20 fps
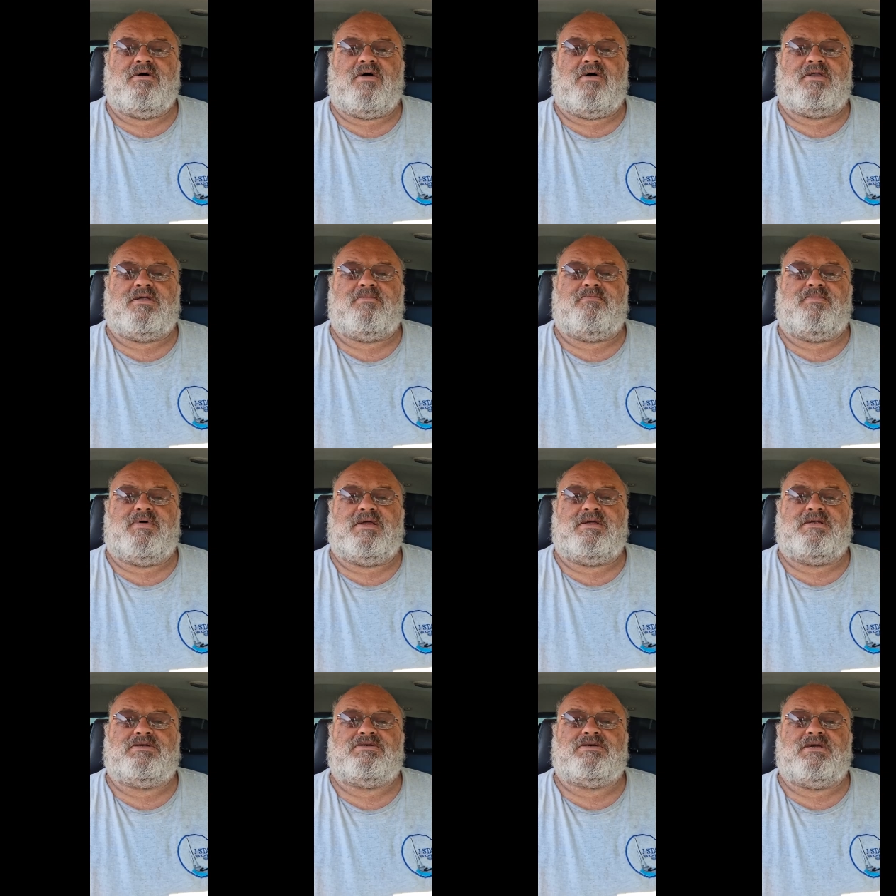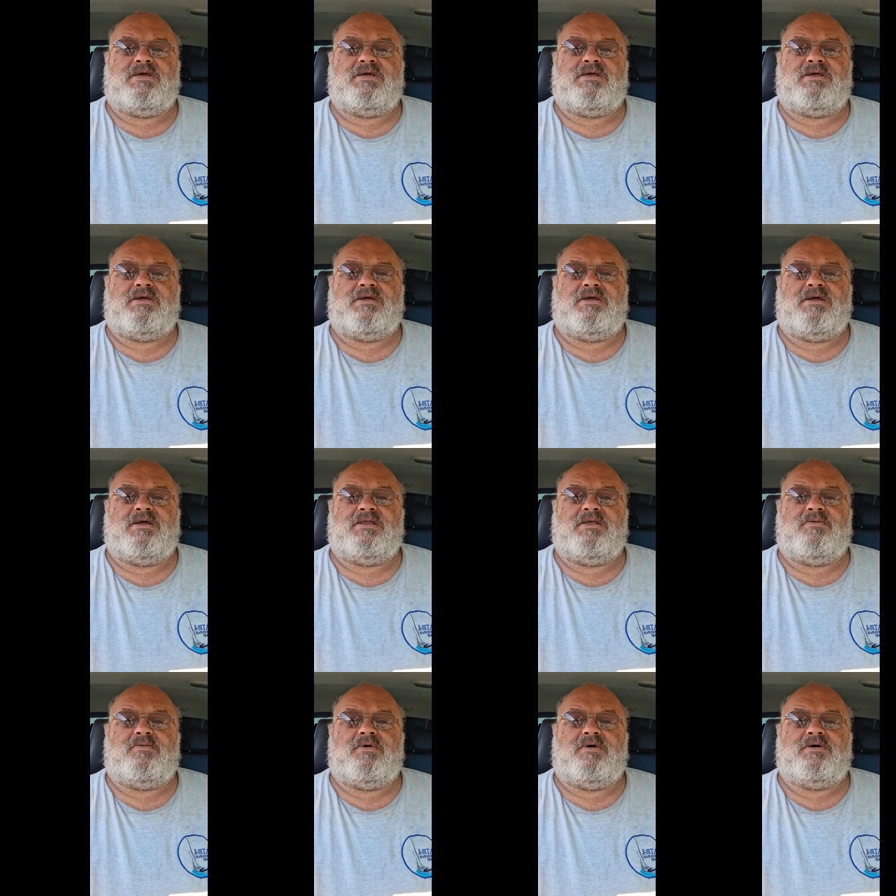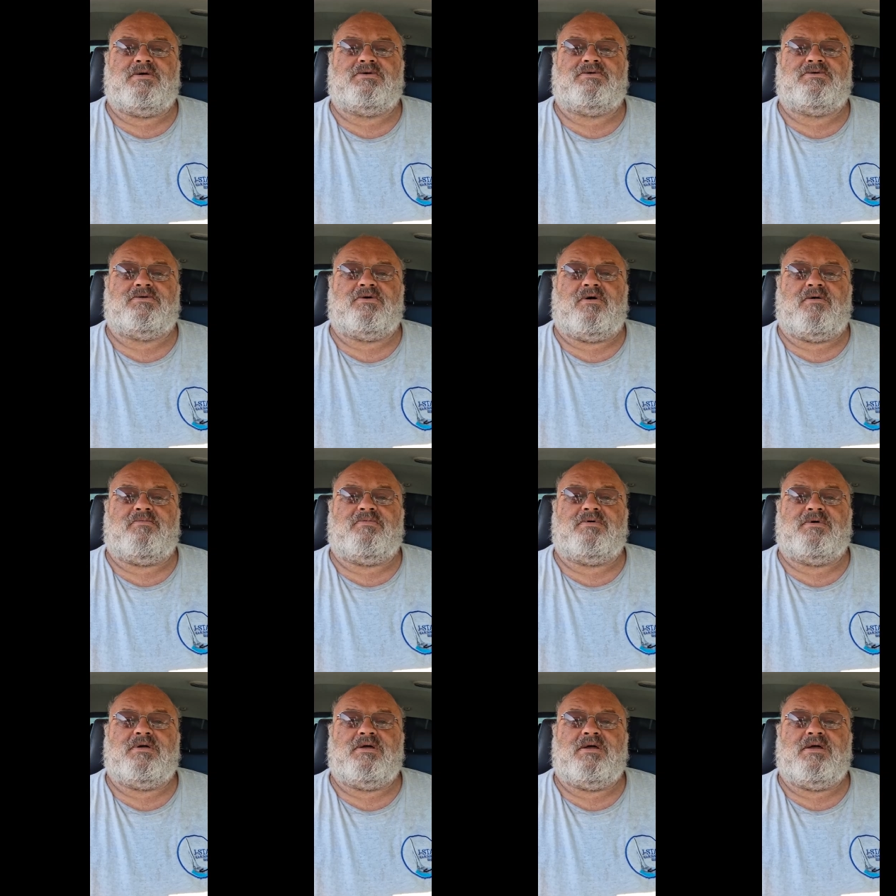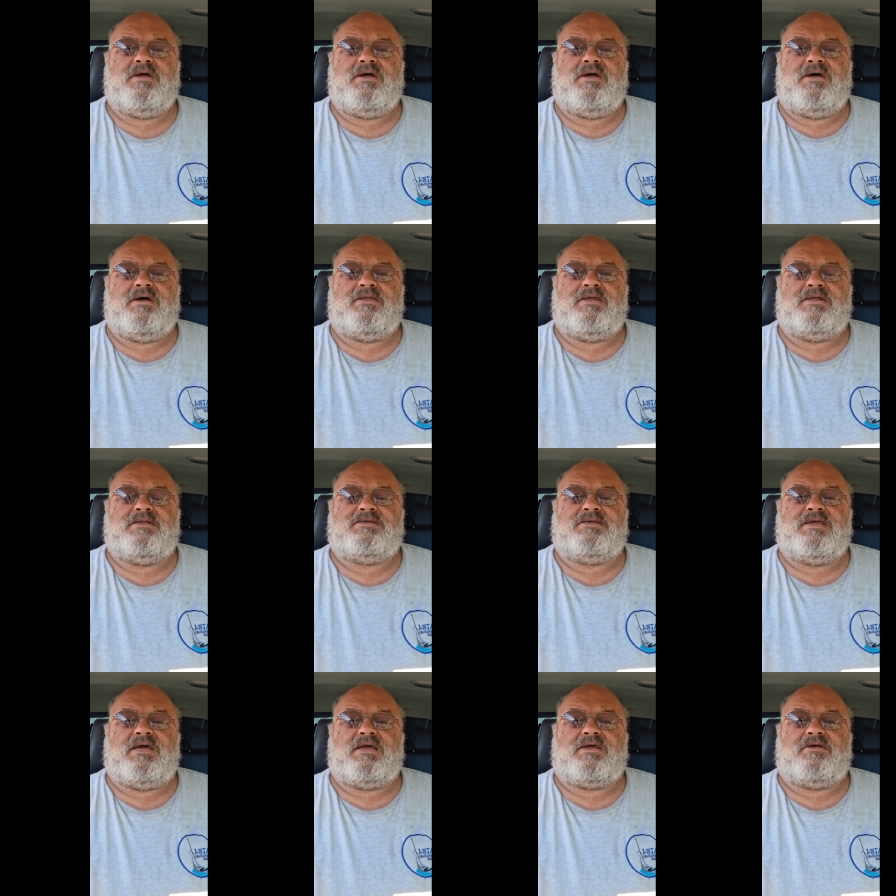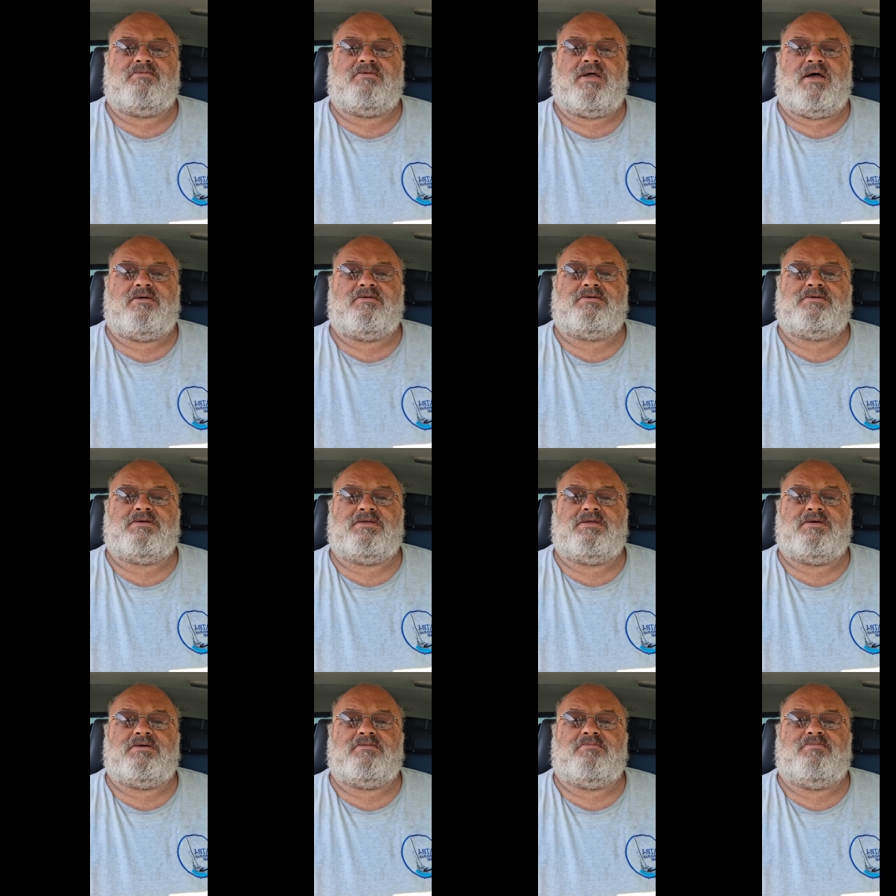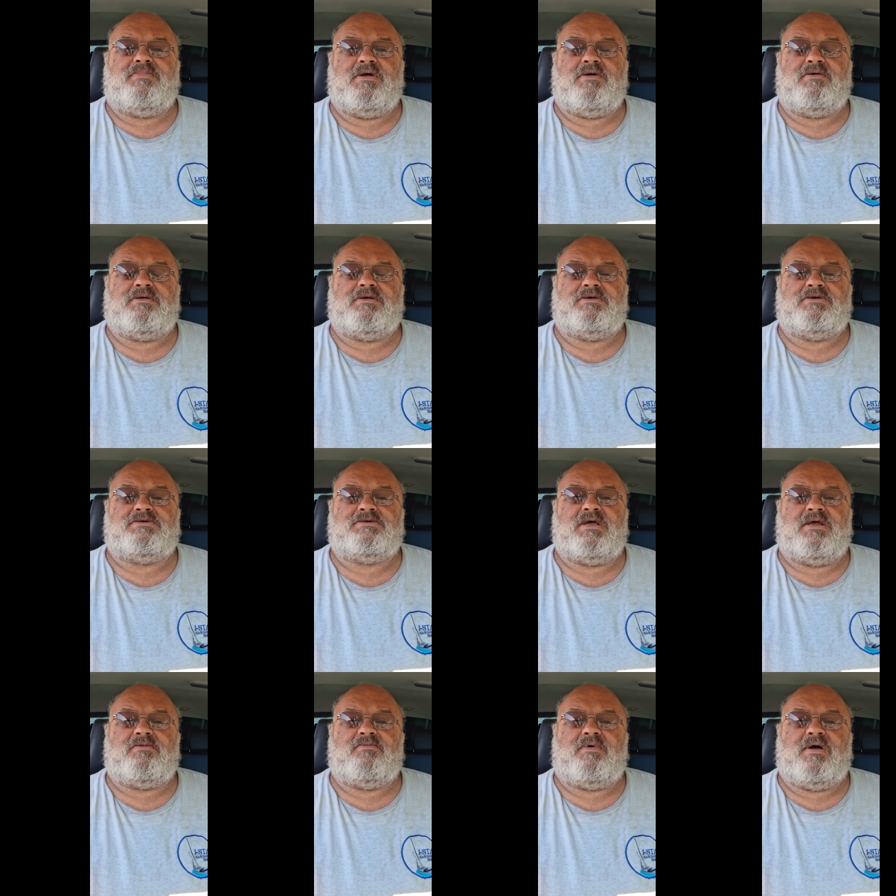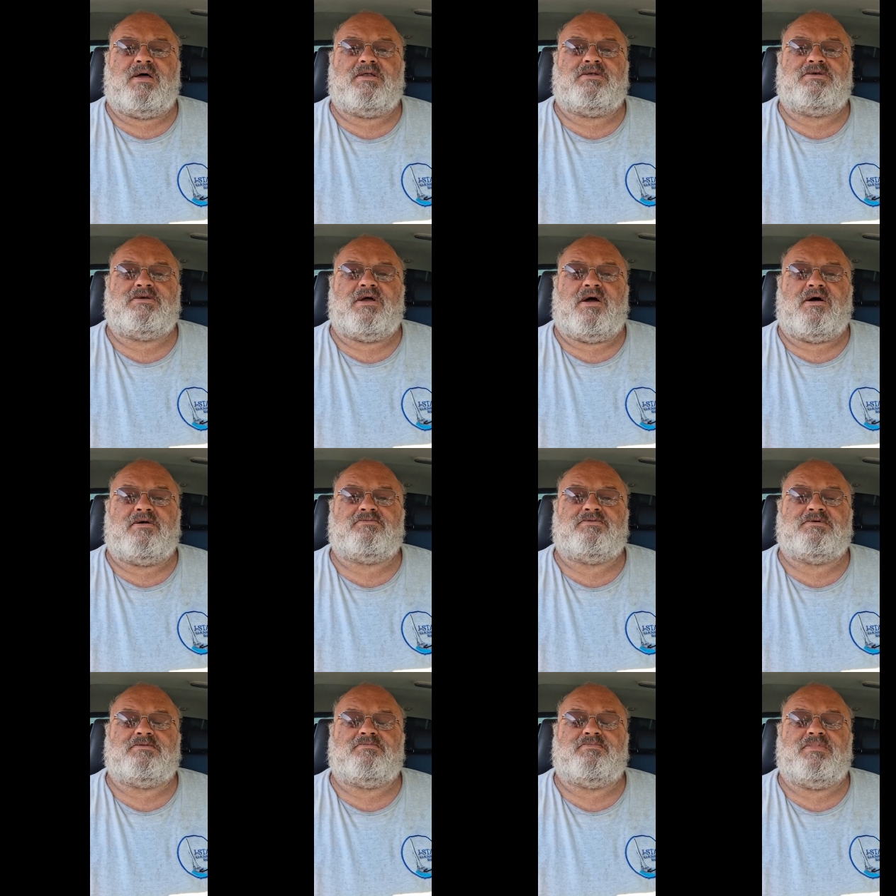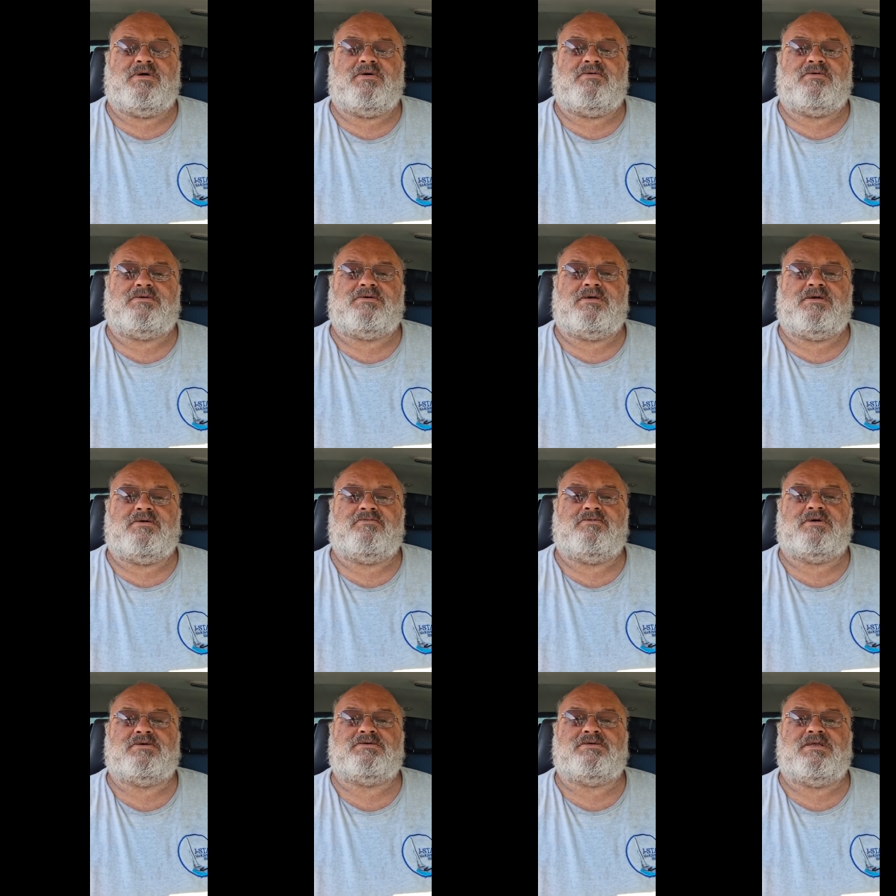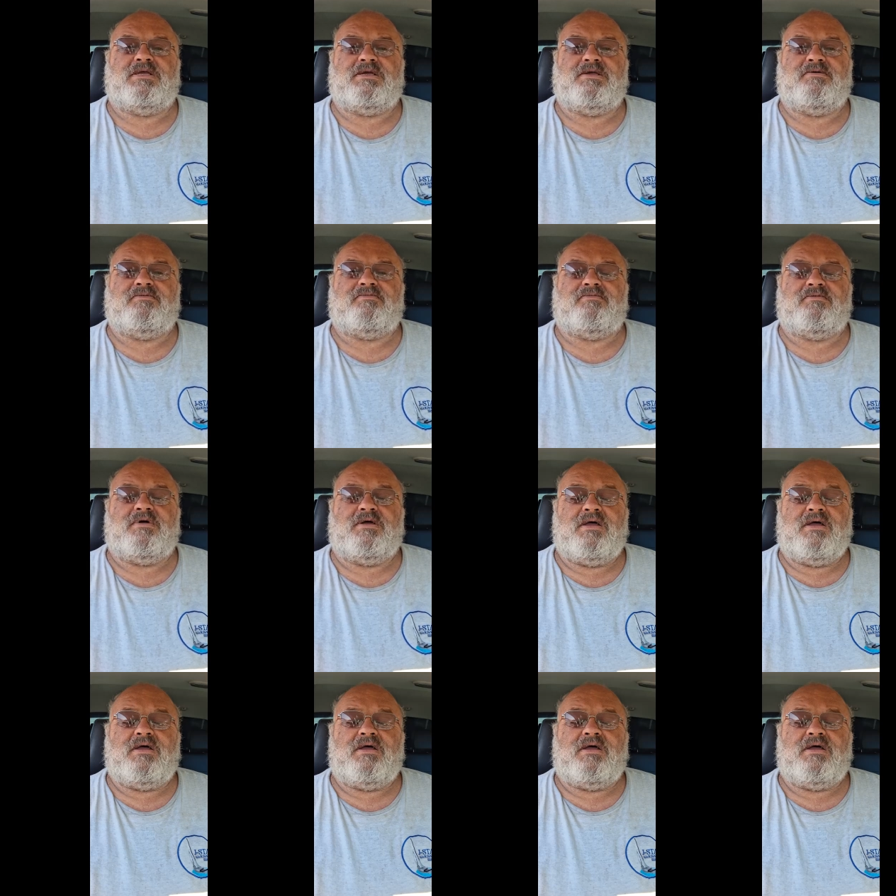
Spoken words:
on a big jig in a workshop, then taken round to the building shed where Chance was built at Rossney,